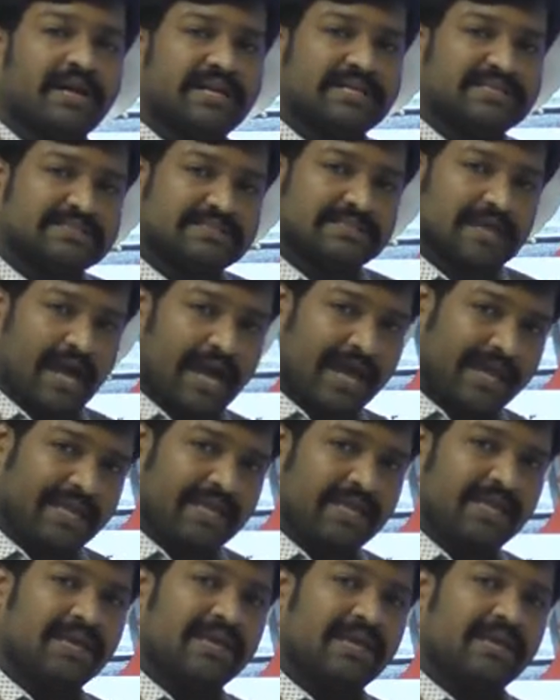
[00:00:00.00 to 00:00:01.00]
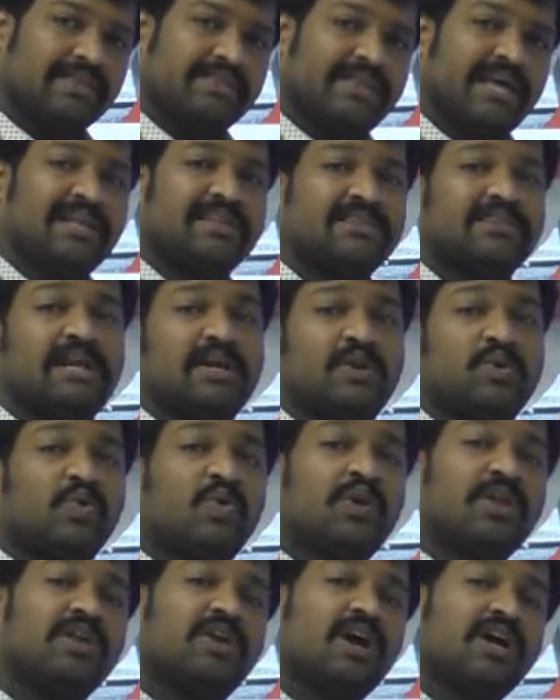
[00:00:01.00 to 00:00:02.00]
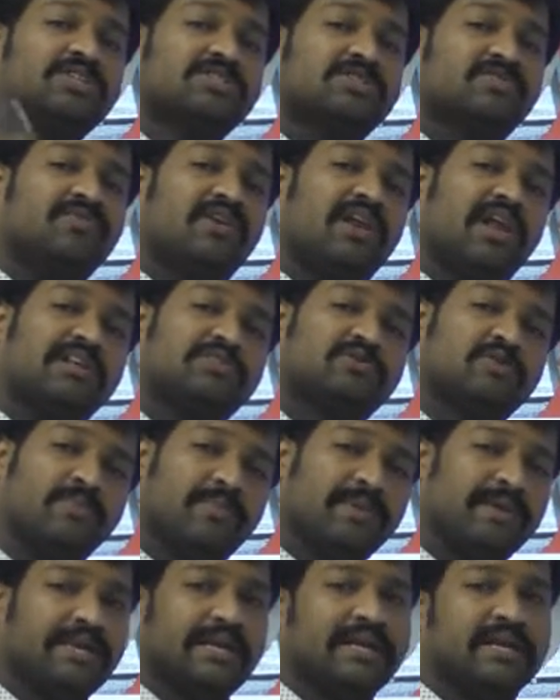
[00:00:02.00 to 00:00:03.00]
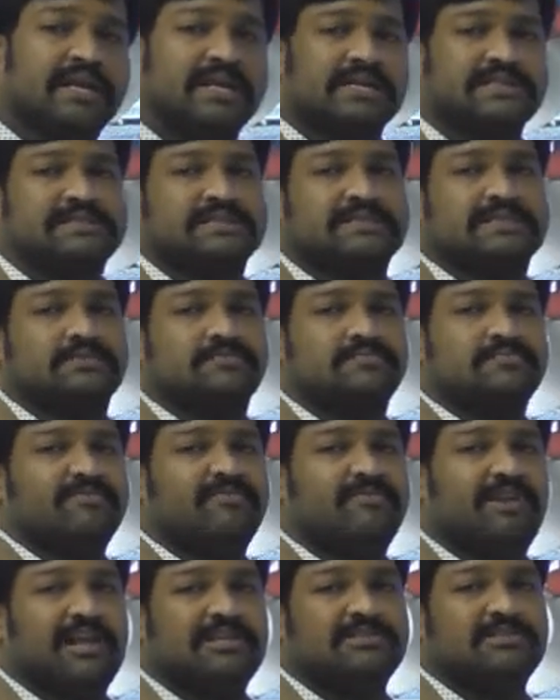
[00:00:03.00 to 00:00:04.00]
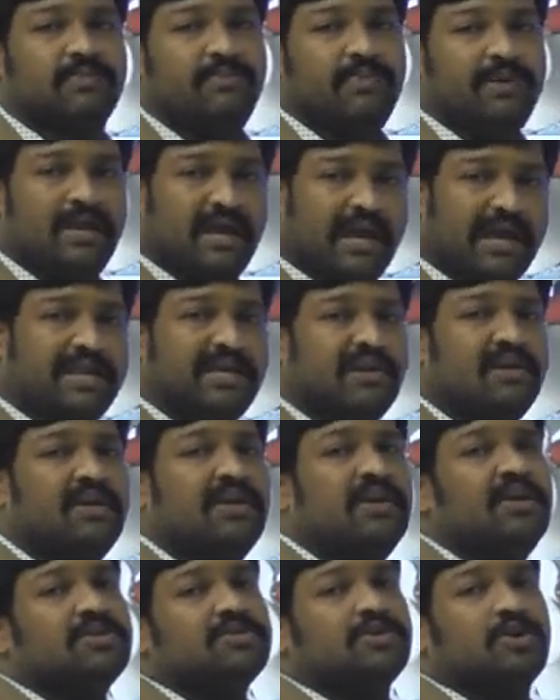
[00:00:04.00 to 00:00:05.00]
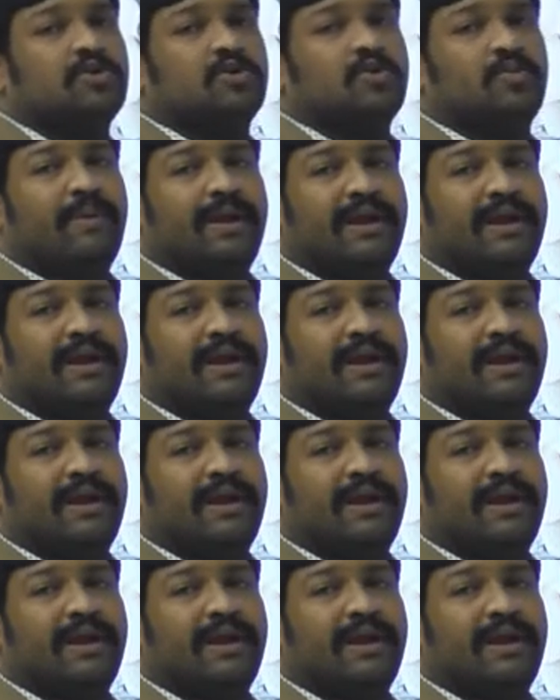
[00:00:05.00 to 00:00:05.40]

is high, then the tooling cost will also be increased, will also be high. So to